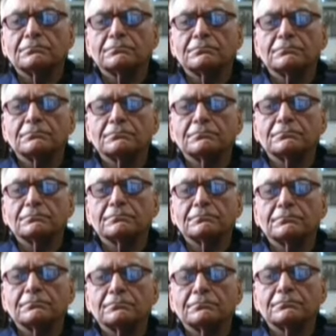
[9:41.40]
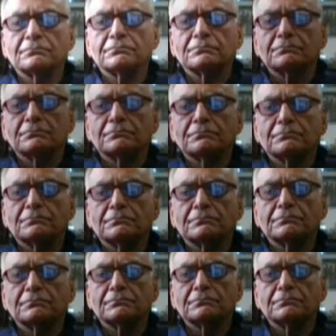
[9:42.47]

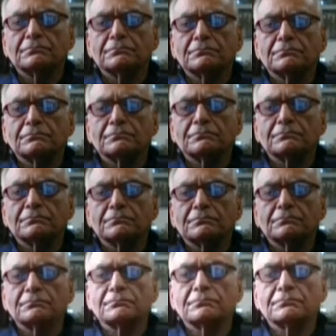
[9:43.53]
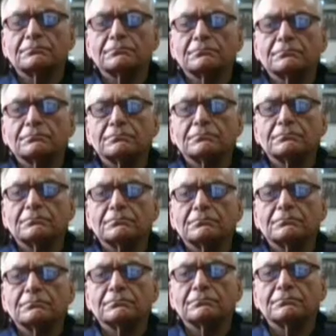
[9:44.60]

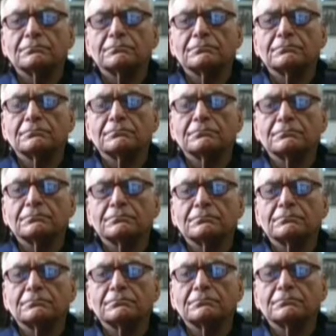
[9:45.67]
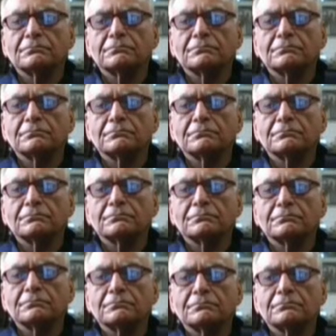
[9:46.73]

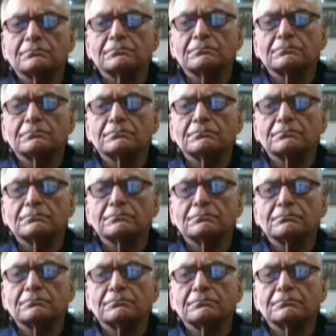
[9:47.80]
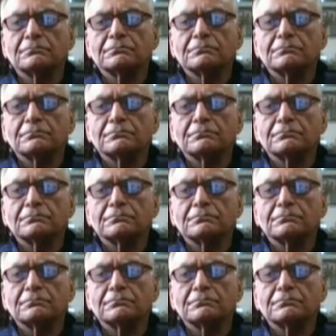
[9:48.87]
No words are spoken by the person on screen.